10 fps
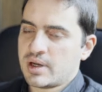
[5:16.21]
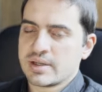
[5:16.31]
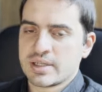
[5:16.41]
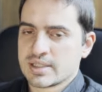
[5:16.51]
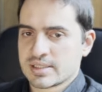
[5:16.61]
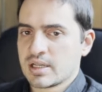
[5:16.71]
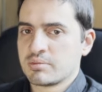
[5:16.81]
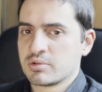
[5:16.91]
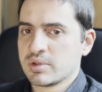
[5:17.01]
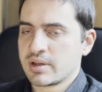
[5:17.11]
I guess,
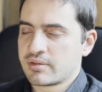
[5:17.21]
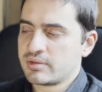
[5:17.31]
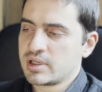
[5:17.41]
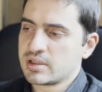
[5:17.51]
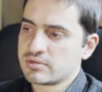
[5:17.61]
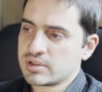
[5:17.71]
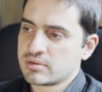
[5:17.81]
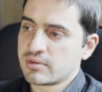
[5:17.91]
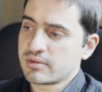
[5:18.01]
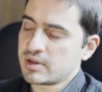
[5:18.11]
up to like 300
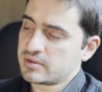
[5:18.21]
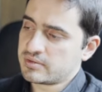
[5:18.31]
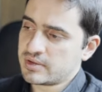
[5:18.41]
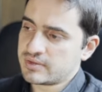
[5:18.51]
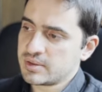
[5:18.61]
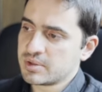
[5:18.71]
or 350.